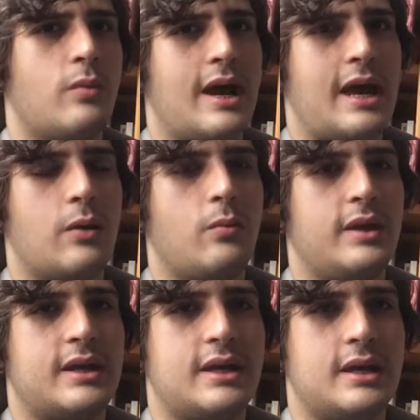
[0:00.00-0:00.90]
way
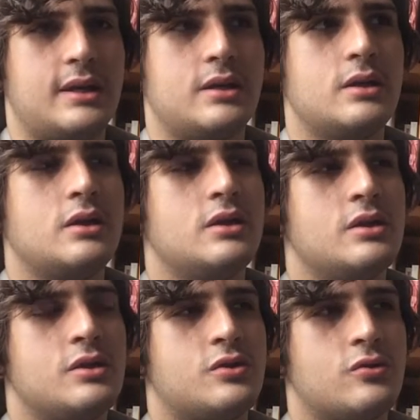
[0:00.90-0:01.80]
we can
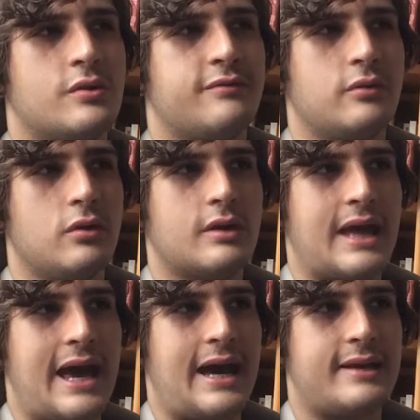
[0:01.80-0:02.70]
sort of look
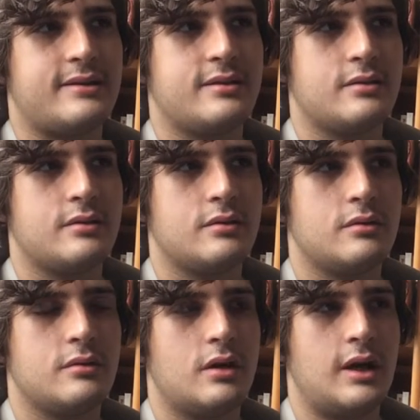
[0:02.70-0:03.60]
at
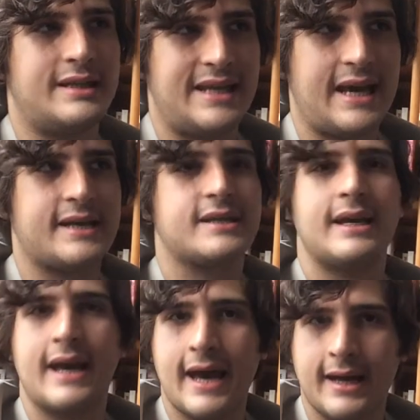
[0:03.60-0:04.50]
a text
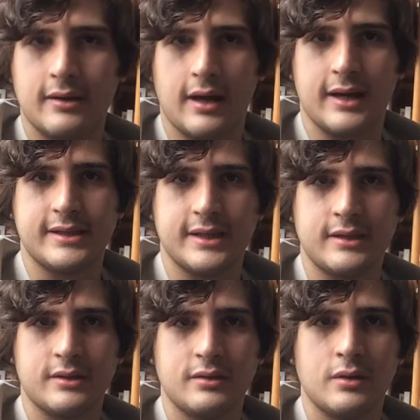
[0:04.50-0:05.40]
and analyze
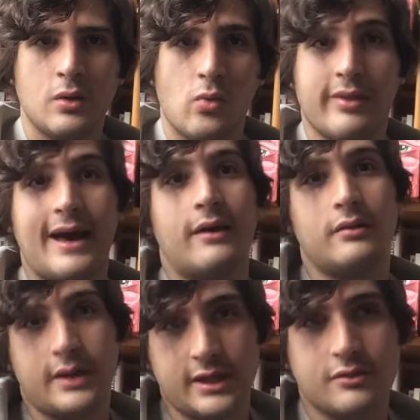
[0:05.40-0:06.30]
it
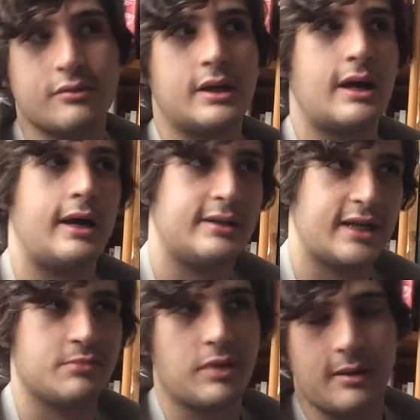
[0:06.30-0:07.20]
without history,
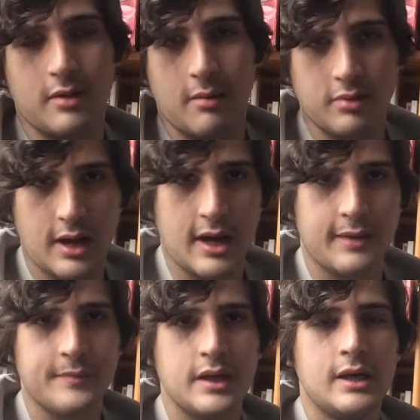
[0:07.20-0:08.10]
context, blah, blah,
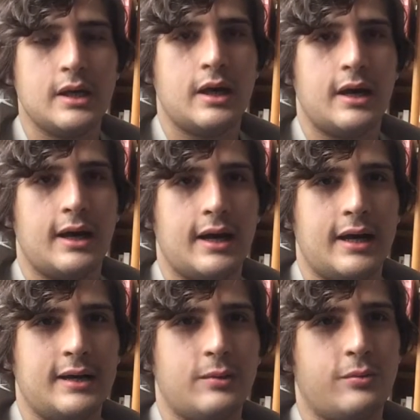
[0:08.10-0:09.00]
blah,
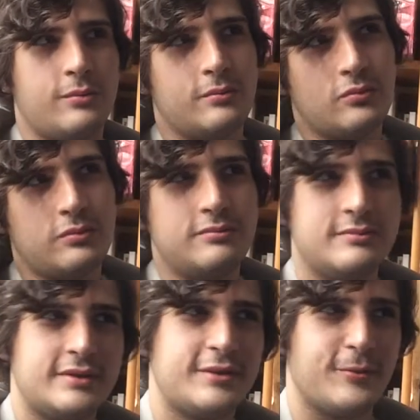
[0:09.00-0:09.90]
uh,
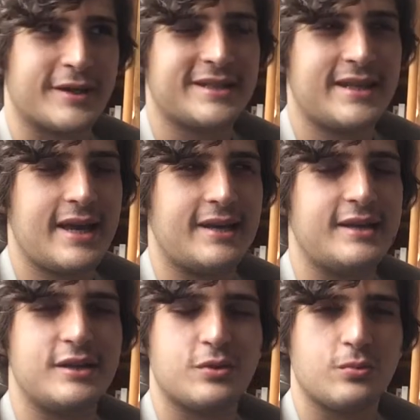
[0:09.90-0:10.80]
to an extent,
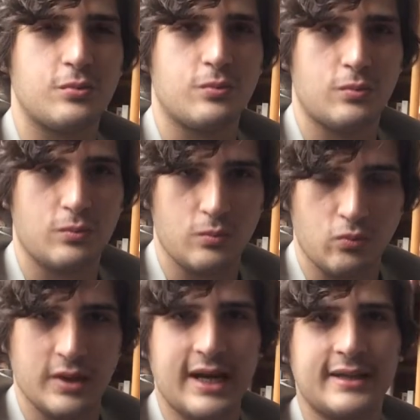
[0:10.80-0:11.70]
is
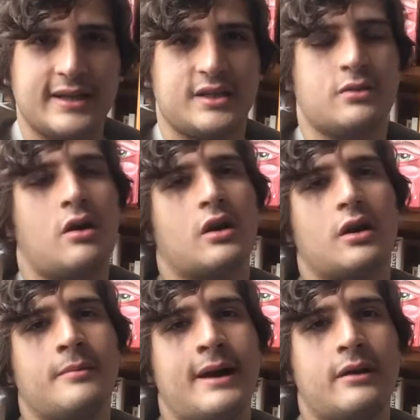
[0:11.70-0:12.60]
what Eliot's
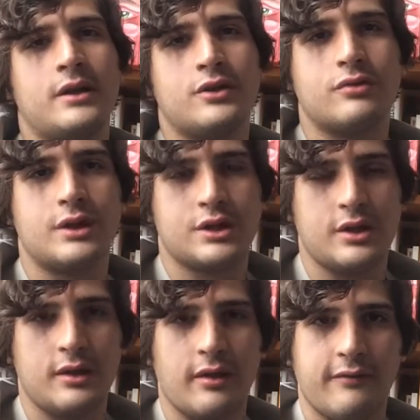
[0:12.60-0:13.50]
talking about in
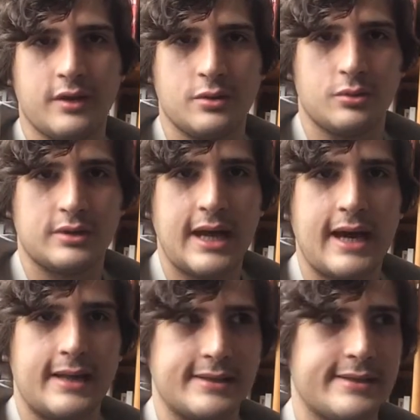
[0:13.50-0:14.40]
tradition and individual
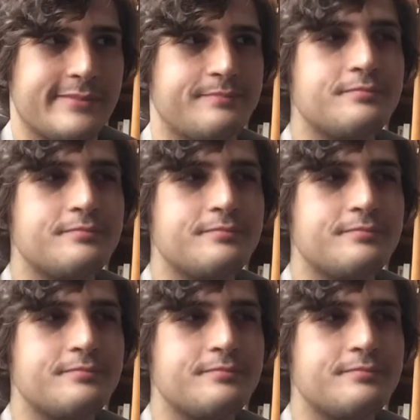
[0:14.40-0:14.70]
talent.